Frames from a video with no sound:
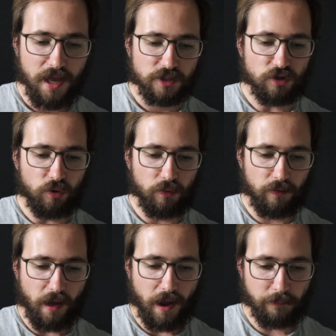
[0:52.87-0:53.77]
So
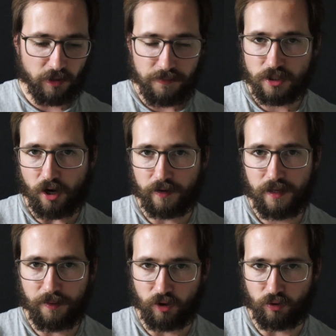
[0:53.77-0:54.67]
I'm going to be
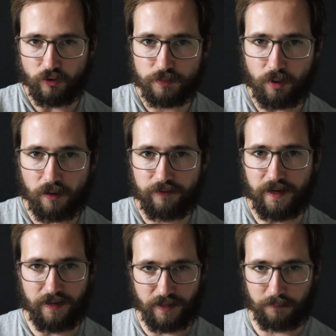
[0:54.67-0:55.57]
talking about gross
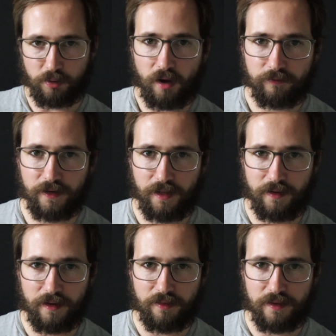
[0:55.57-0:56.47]
profit and net profit
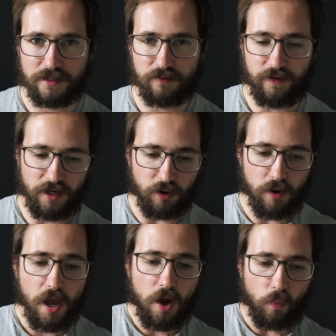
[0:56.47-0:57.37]
in this video.
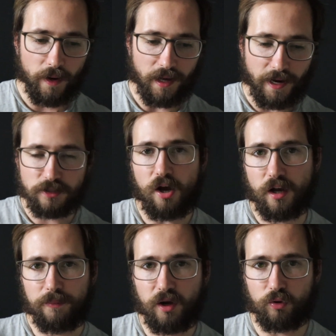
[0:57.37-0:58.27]
When I
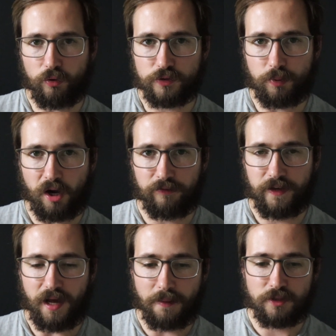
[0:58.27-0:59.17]
talk about gross
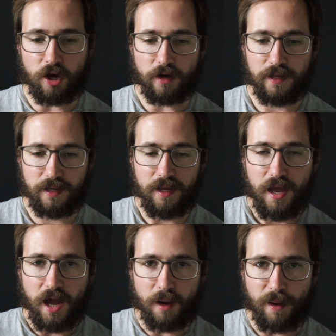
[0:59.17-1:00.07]
profit, I'm talking
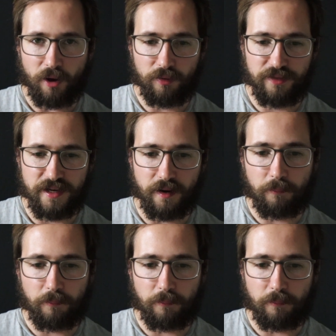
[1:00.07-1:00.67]
about the